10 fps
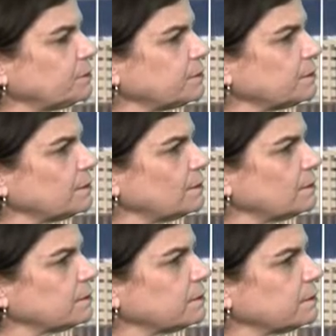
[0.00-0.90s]

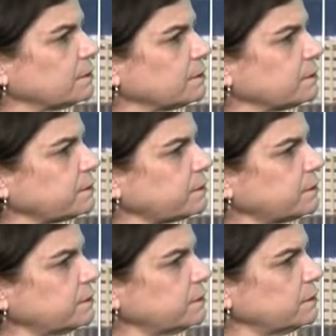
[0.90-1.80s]

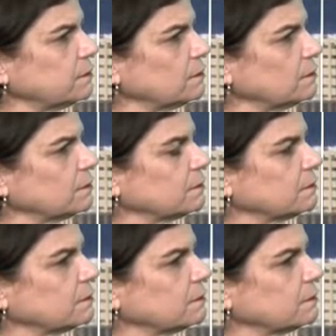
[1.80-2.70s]

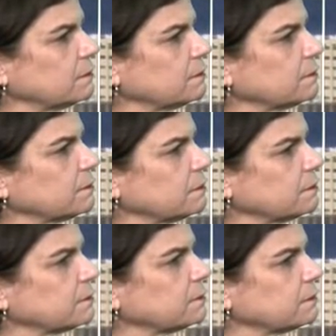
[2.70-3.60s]

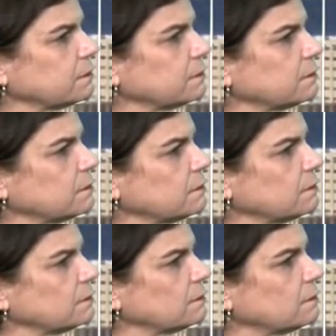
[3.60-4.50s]

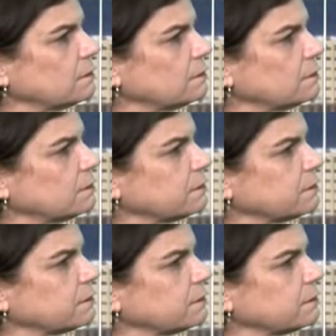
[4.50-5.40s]

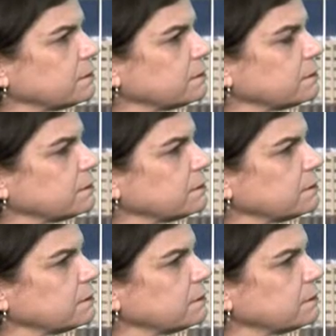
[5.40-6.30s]

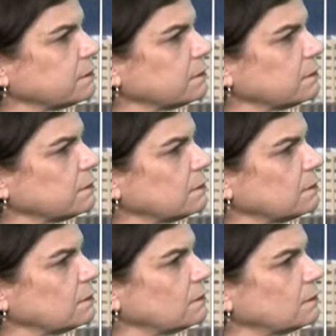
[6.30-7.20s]

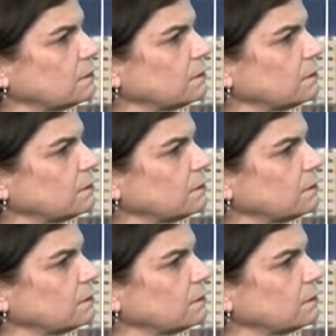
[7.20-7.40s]
No words are spoken by the person on screen.